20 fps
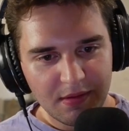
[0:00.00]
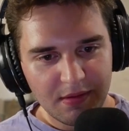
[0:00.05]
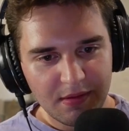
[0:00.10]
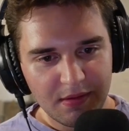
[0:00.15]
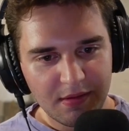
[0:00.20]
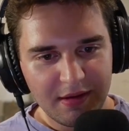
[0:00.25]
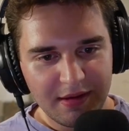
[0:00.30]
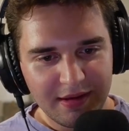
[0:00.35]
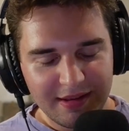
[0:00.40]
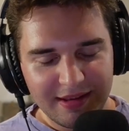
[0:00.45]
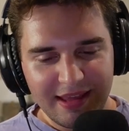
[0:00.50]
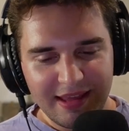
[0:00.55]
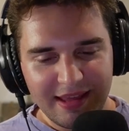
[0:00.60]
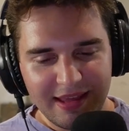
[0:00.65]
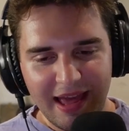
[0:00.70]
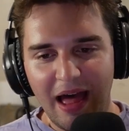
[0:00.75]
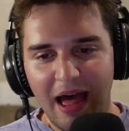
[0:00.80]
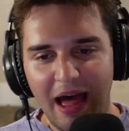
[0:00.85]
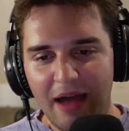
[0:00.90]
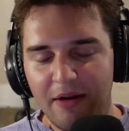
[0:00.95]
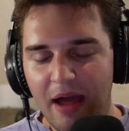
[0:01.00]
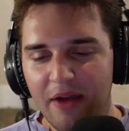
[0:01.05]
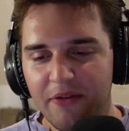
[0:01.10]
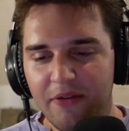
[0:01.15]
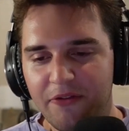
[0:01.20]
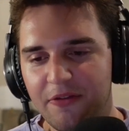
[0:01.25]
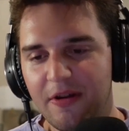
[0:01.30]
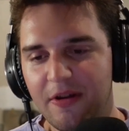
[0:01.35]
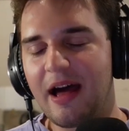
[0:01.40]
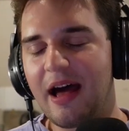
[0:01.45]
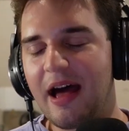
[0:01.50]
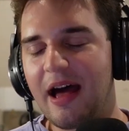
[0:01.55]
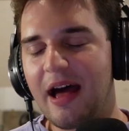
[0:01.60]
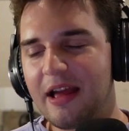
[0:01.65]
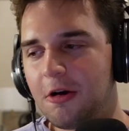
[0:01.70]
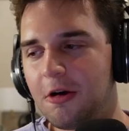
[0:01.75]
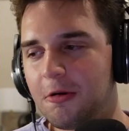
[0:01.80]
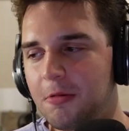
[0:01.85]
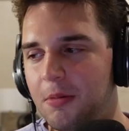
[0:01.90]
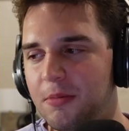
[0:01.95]
Yeah, I know
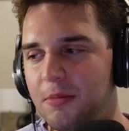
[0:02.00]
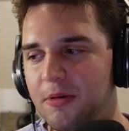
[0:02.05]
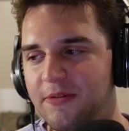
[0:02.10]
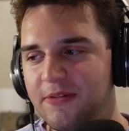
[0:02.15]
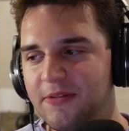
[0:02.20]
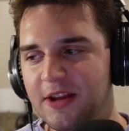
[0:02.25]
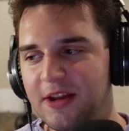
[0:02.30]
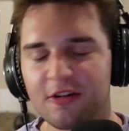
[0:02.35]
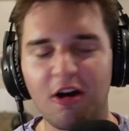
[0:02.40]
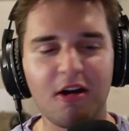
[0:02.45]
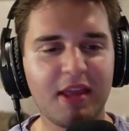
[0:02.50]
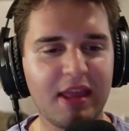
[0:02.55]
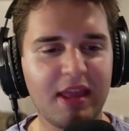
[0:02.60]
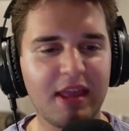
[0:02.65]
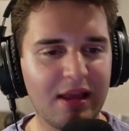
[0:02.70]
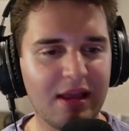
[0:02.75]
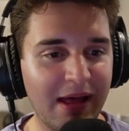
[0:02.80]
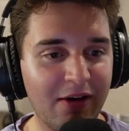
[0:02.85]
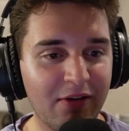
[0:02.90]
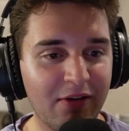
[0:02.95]
what movie you're talking about. I'm